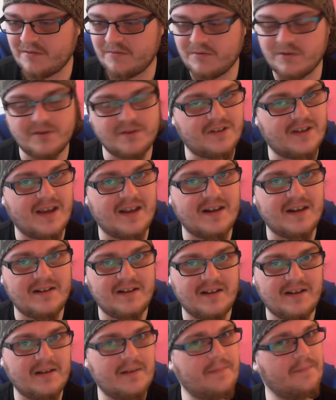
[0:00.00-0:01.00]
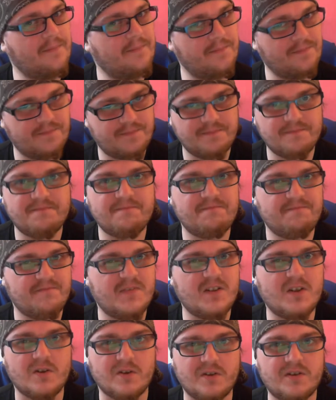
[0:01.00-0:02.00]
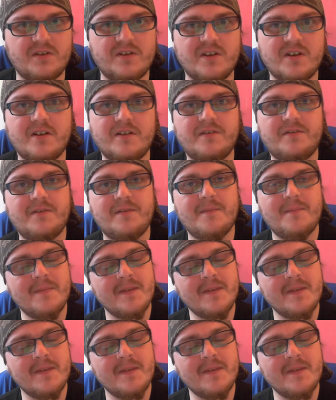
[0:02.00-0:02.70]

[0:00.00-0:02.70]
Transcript: Runtz candy, good stuff.